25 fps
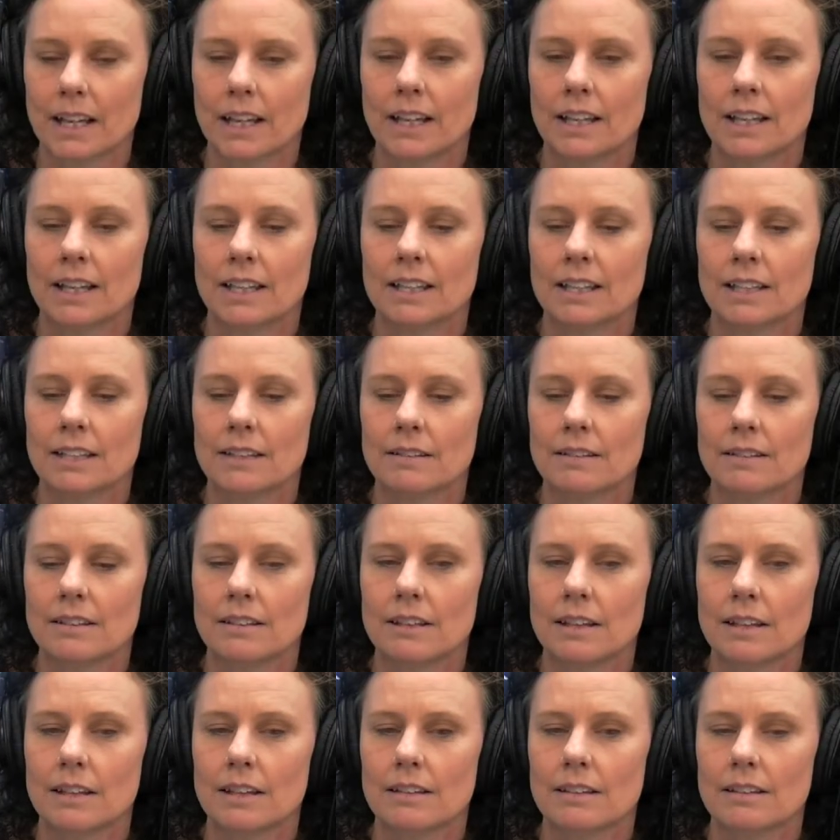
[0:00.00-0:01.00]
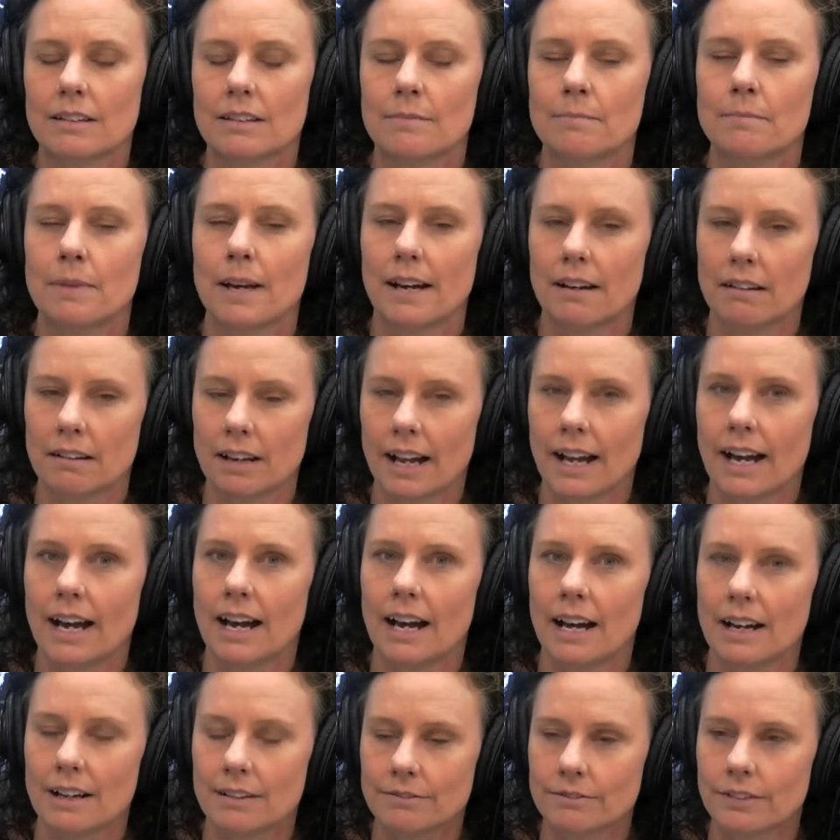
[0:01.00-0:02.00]
uh, about
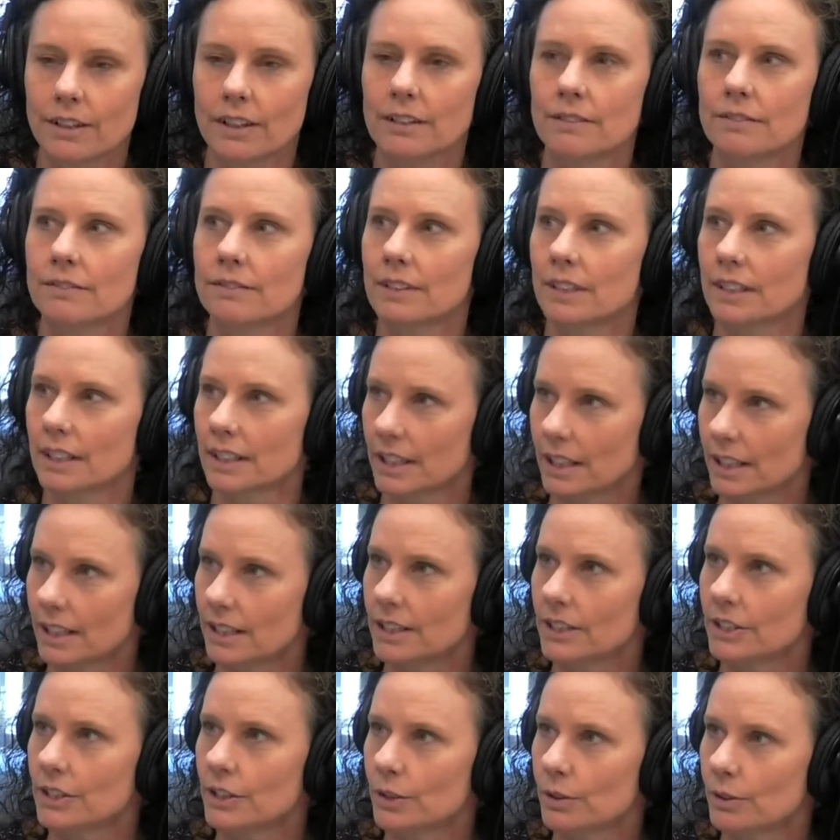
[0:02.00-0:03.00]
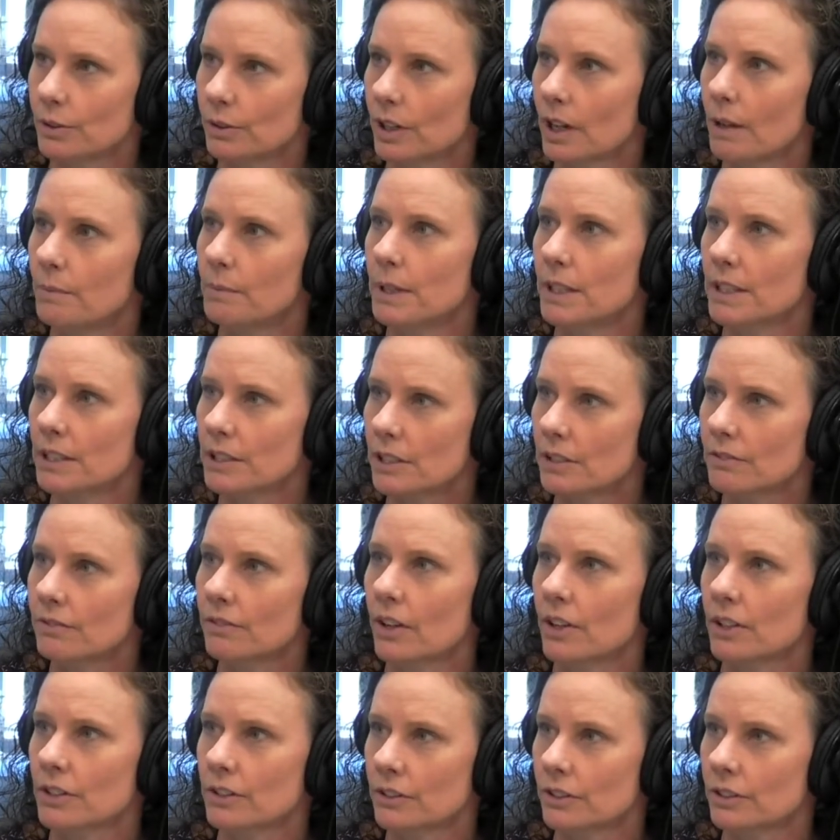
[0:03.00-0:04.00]
half of the kids who come into
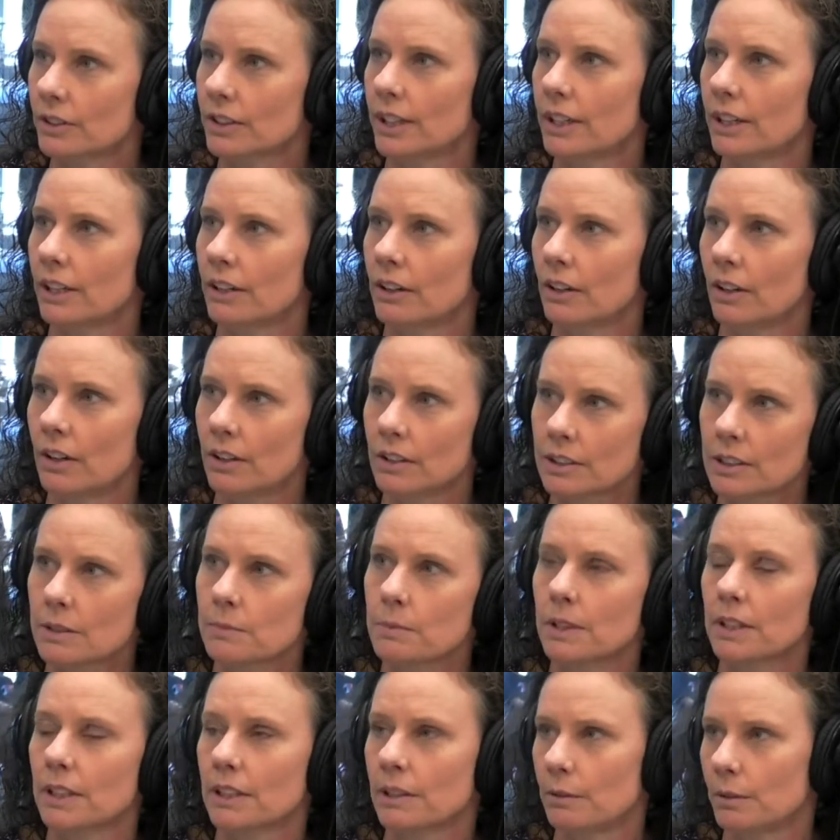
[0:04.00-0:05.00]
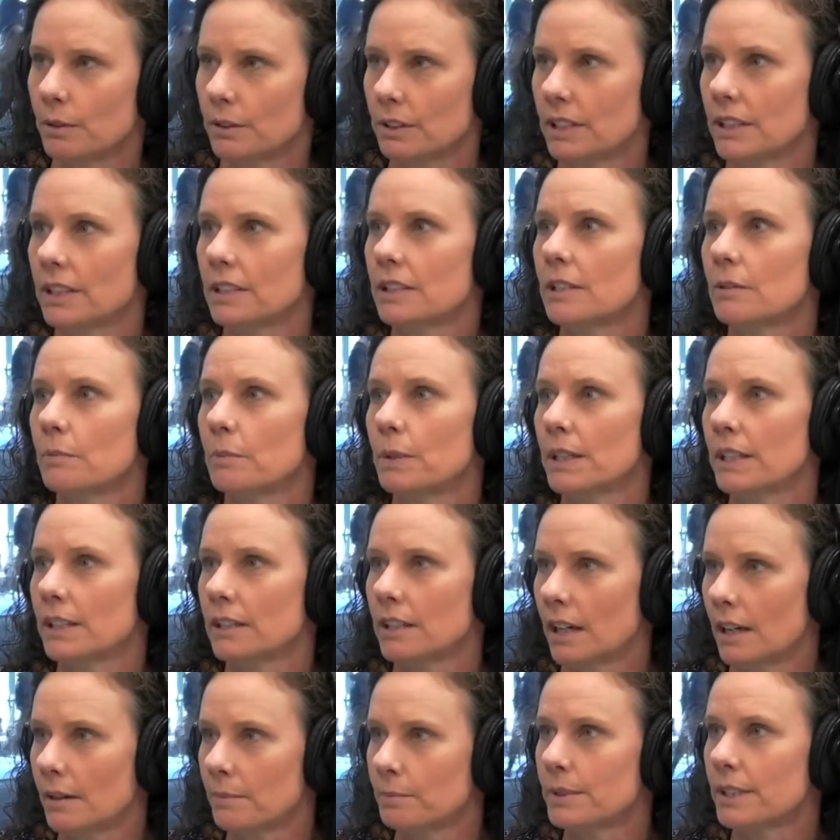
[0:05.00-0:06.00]
foster care ultimately will need to be
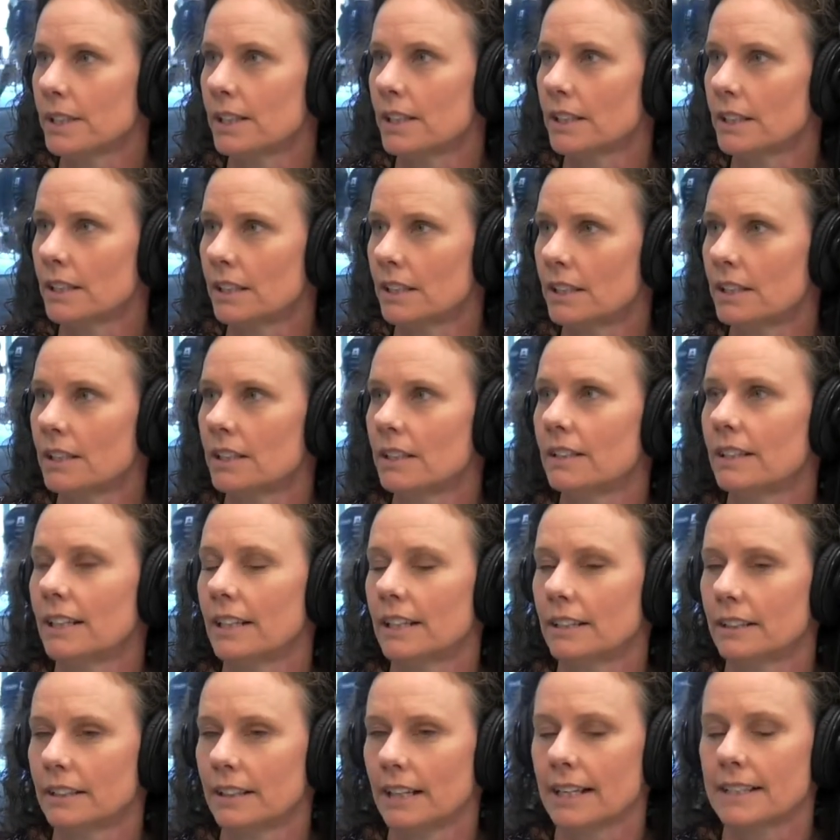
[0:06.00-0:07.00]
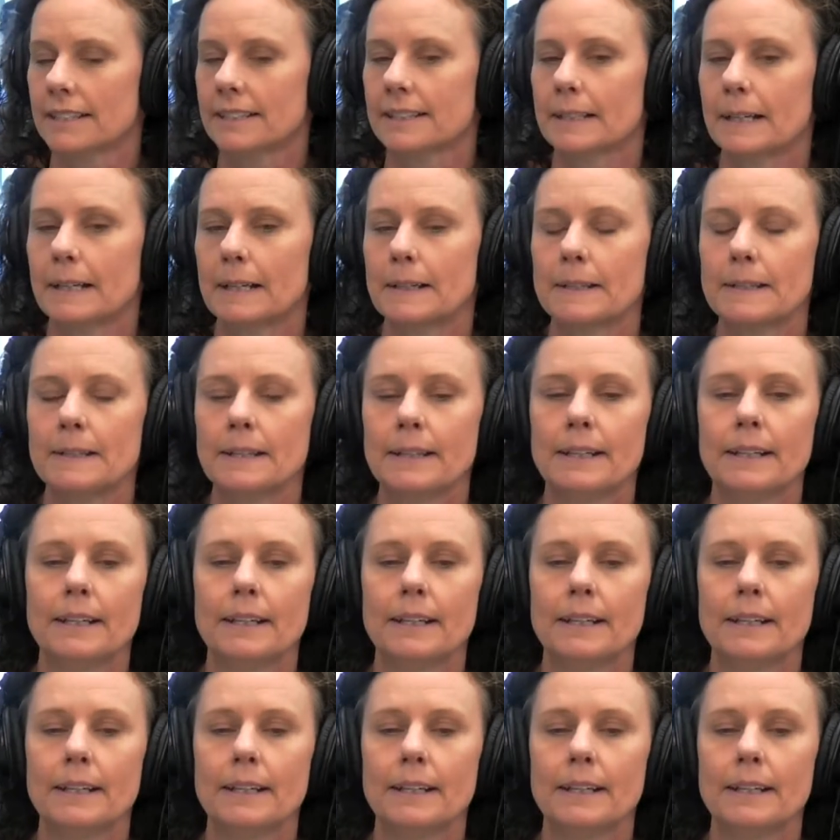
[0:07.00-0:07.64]
adopted in, in Alaska.